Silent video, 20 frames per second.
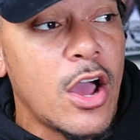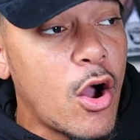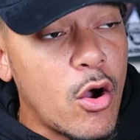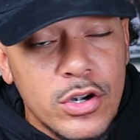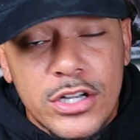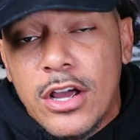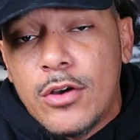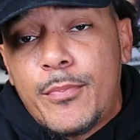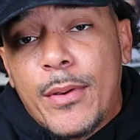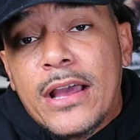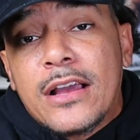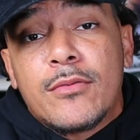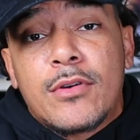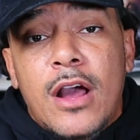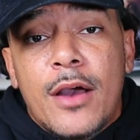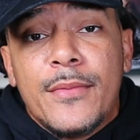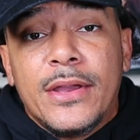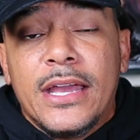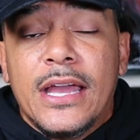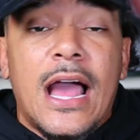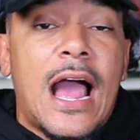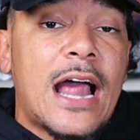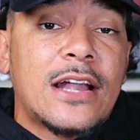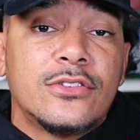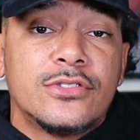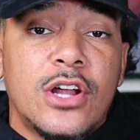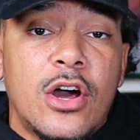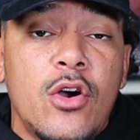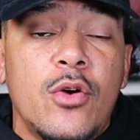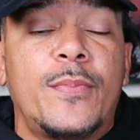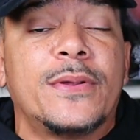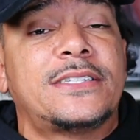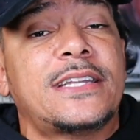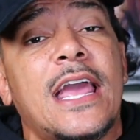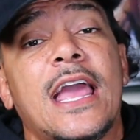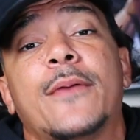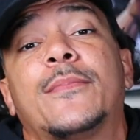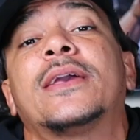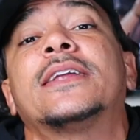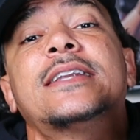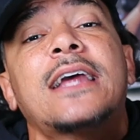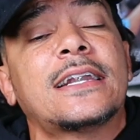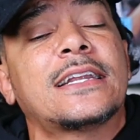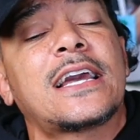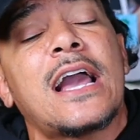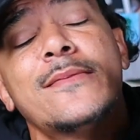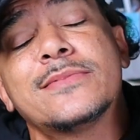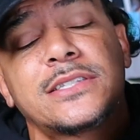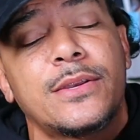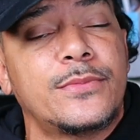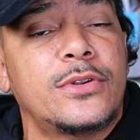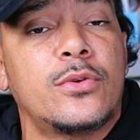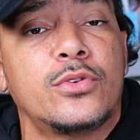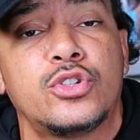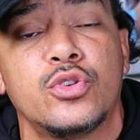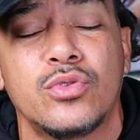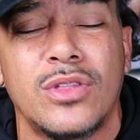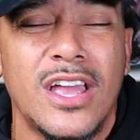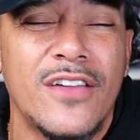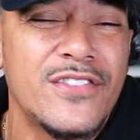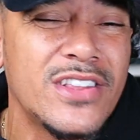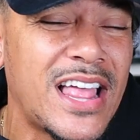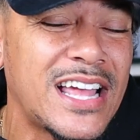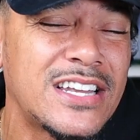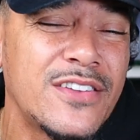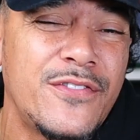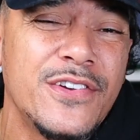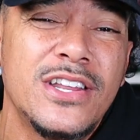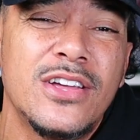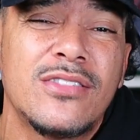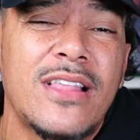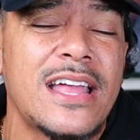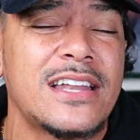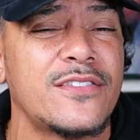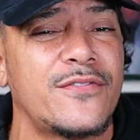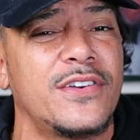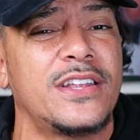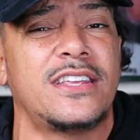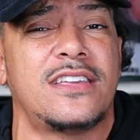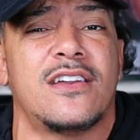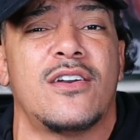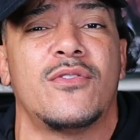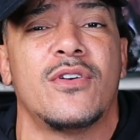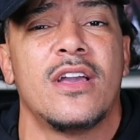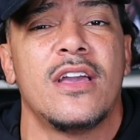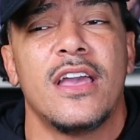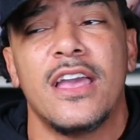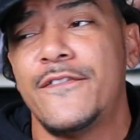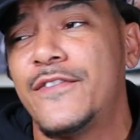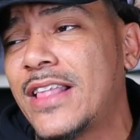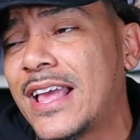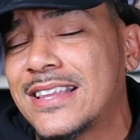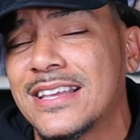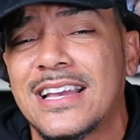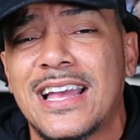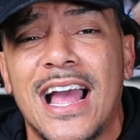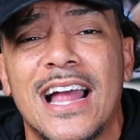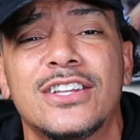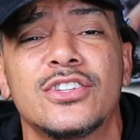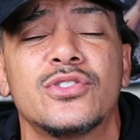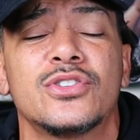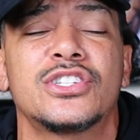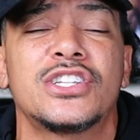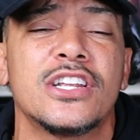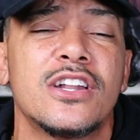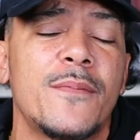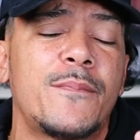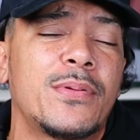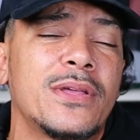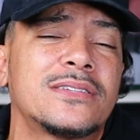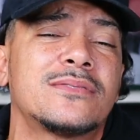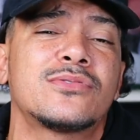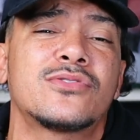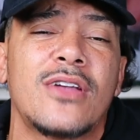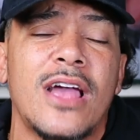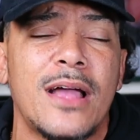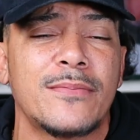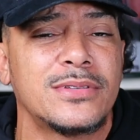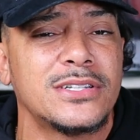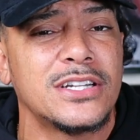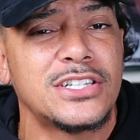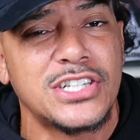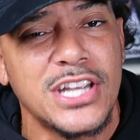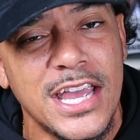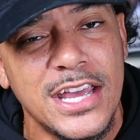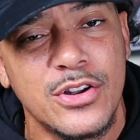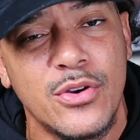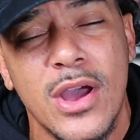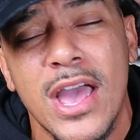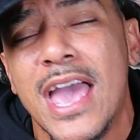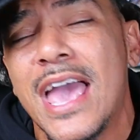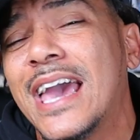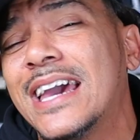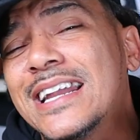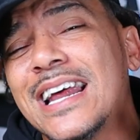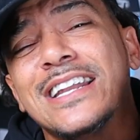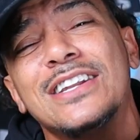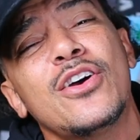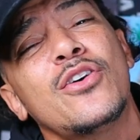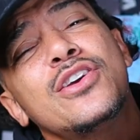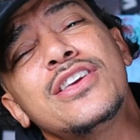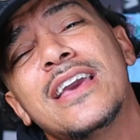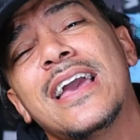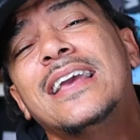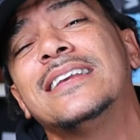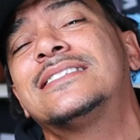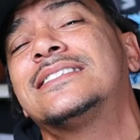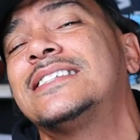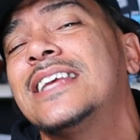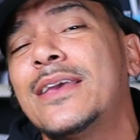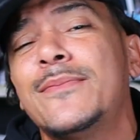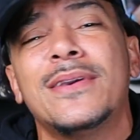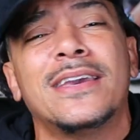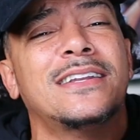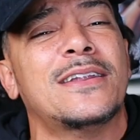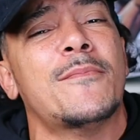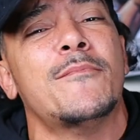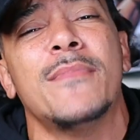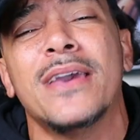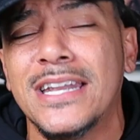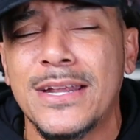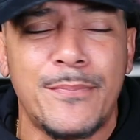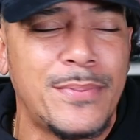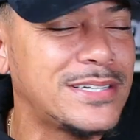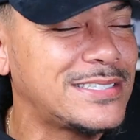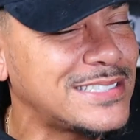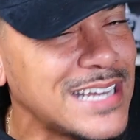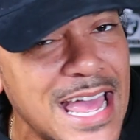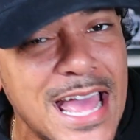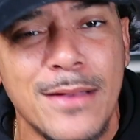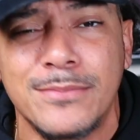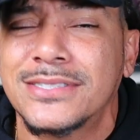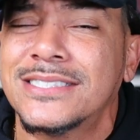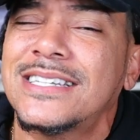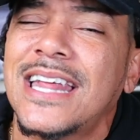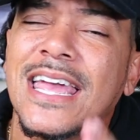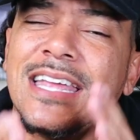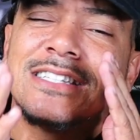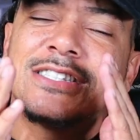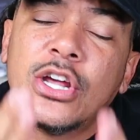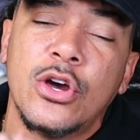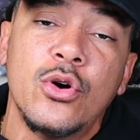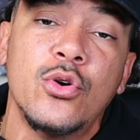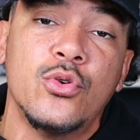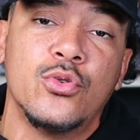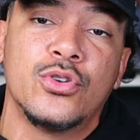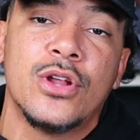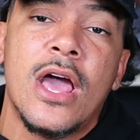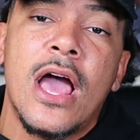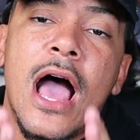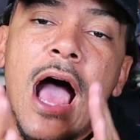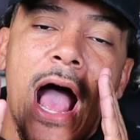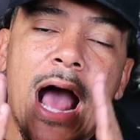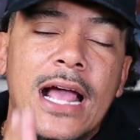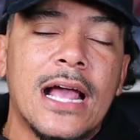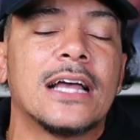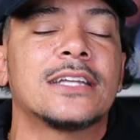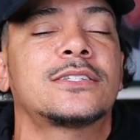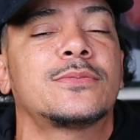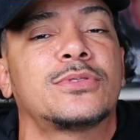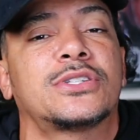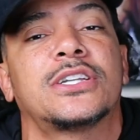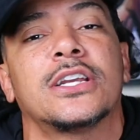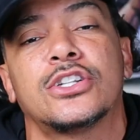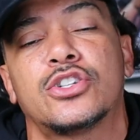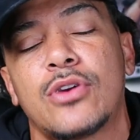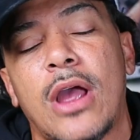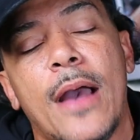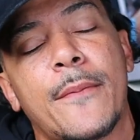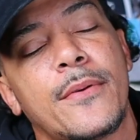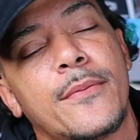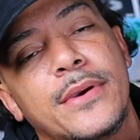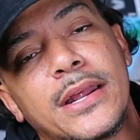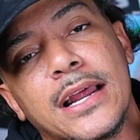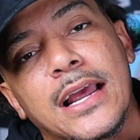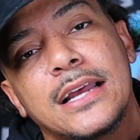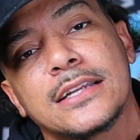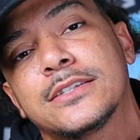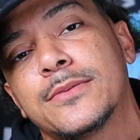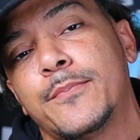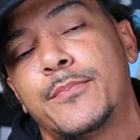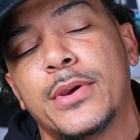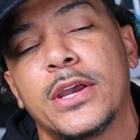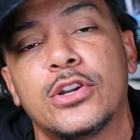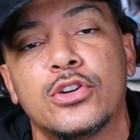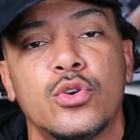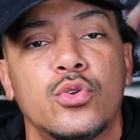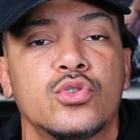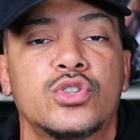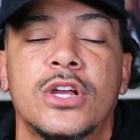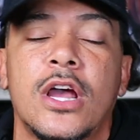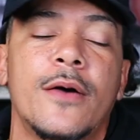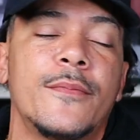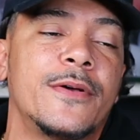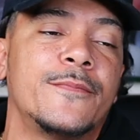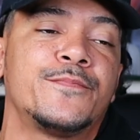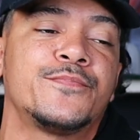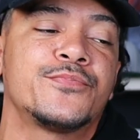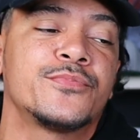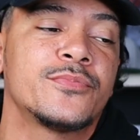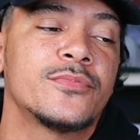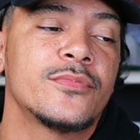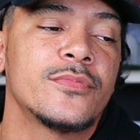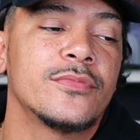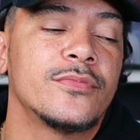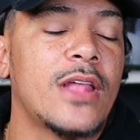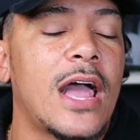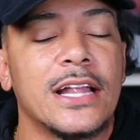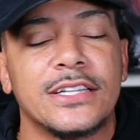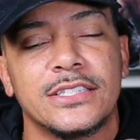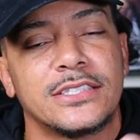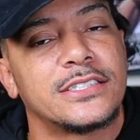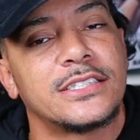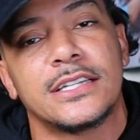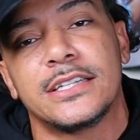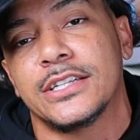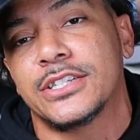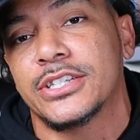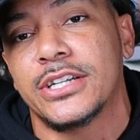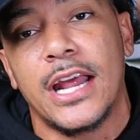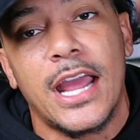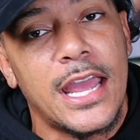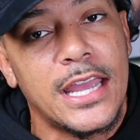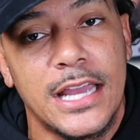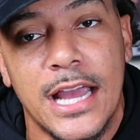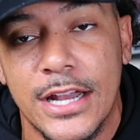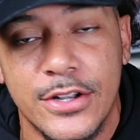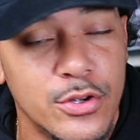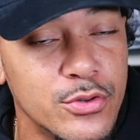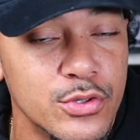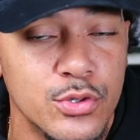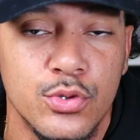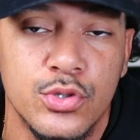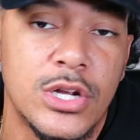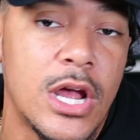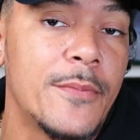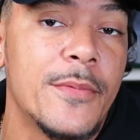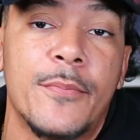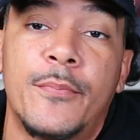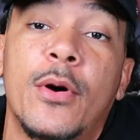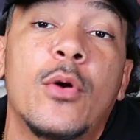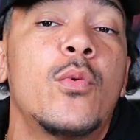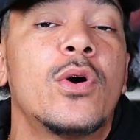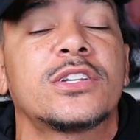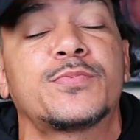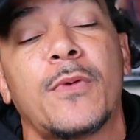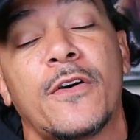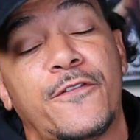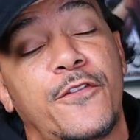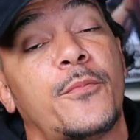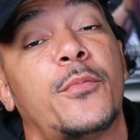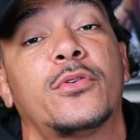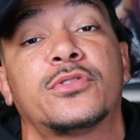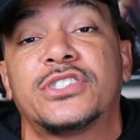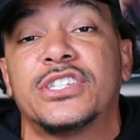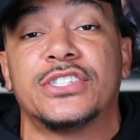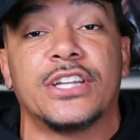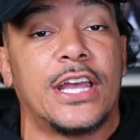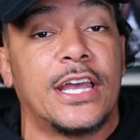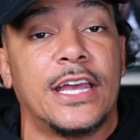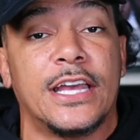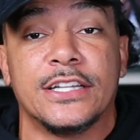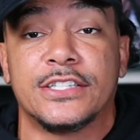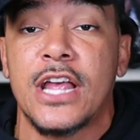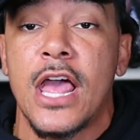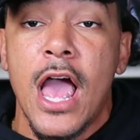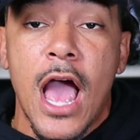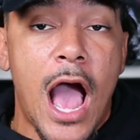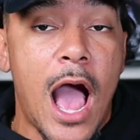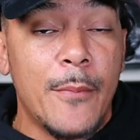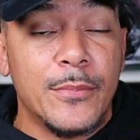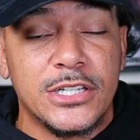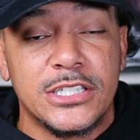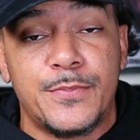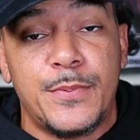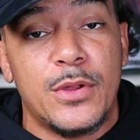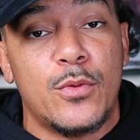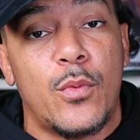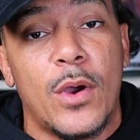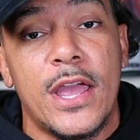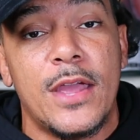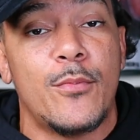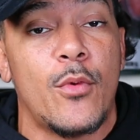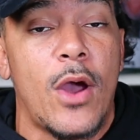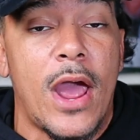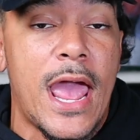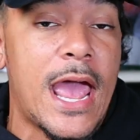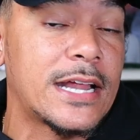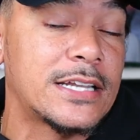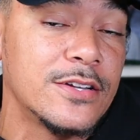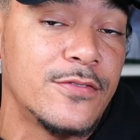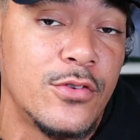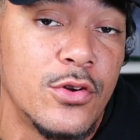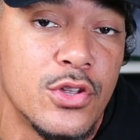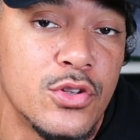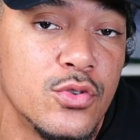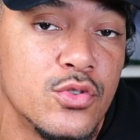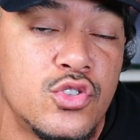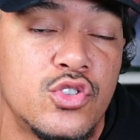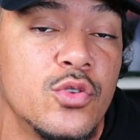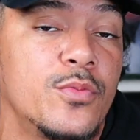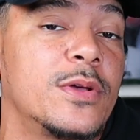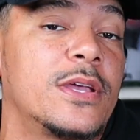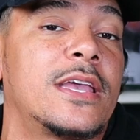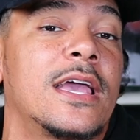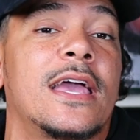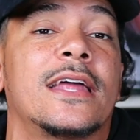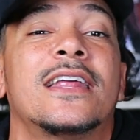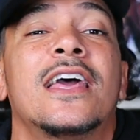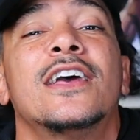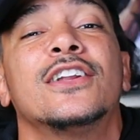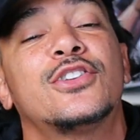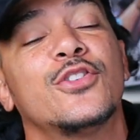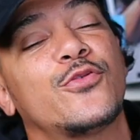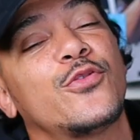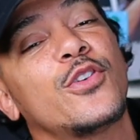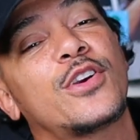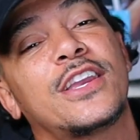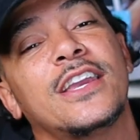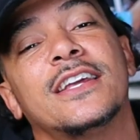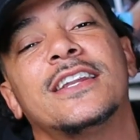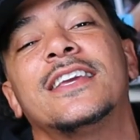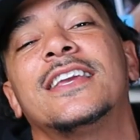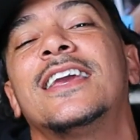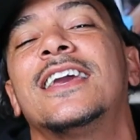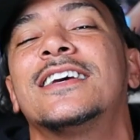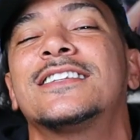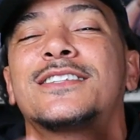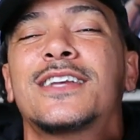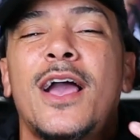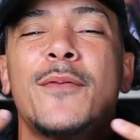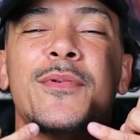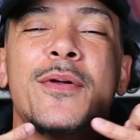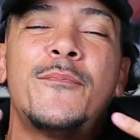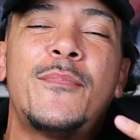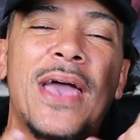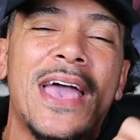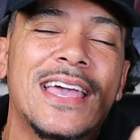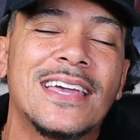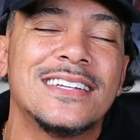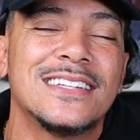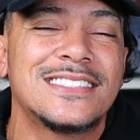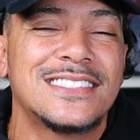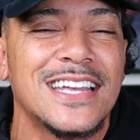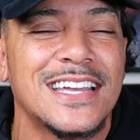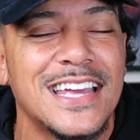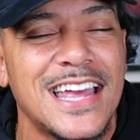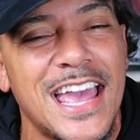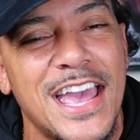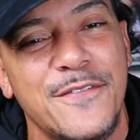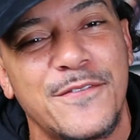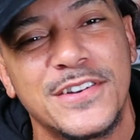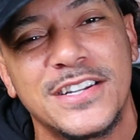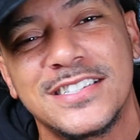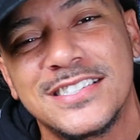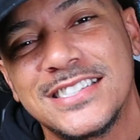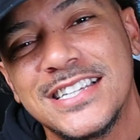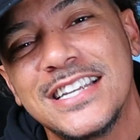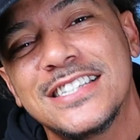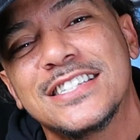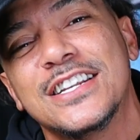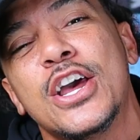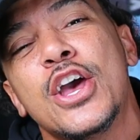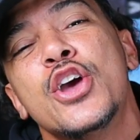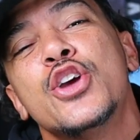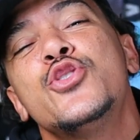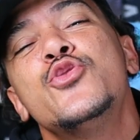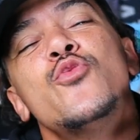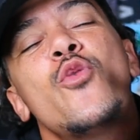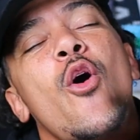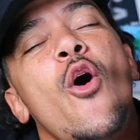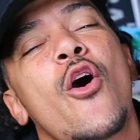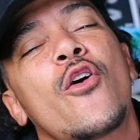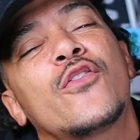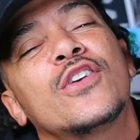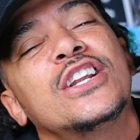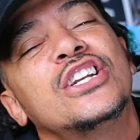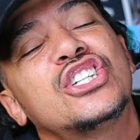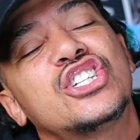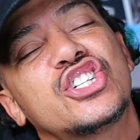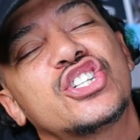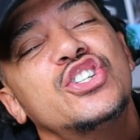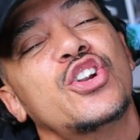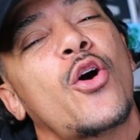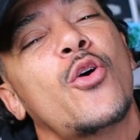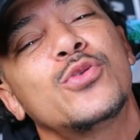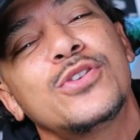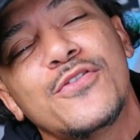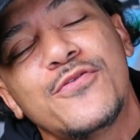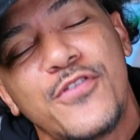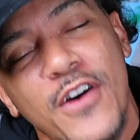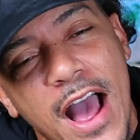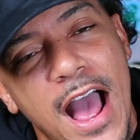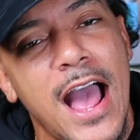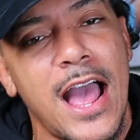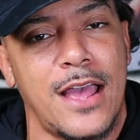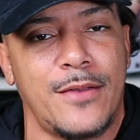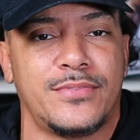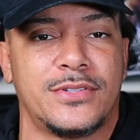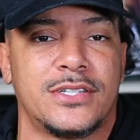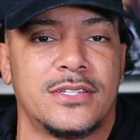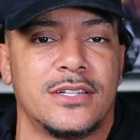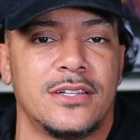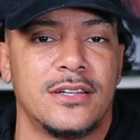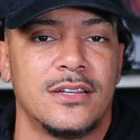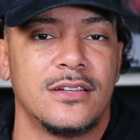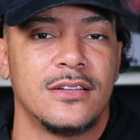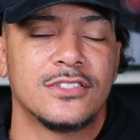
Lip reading: Odell Beckham coming here? I don't know, but damn, get down in the comments and know what you think. If you like the video, like the video. If you like the content or shit up, please subscribe to the channel. And I know you ain't seen me in a minute, but damn, stay tuned. I got some shit dropping, man. I got some big news coming. Nah, I just said that shit. I ain't got no news coming. But once my football season ends, I'm going to just be way more active on YouTube again. The Rookie of the Year is coming back in the second half of the season. You already know the vibes.